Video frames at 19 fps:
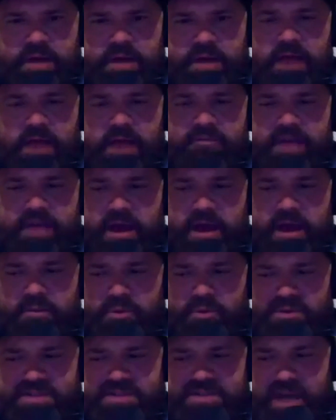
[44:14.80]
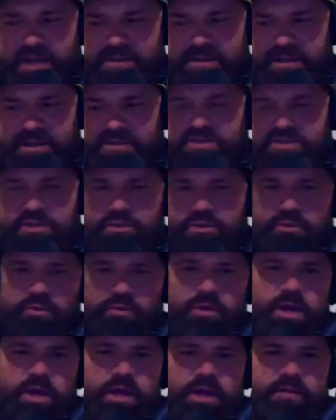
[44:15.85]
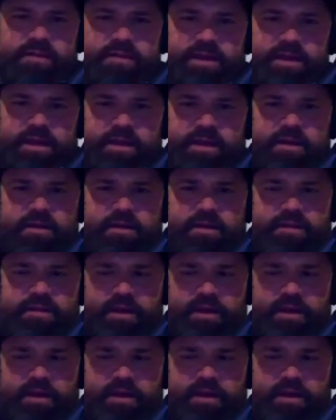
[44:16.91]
How valuable is hunting to the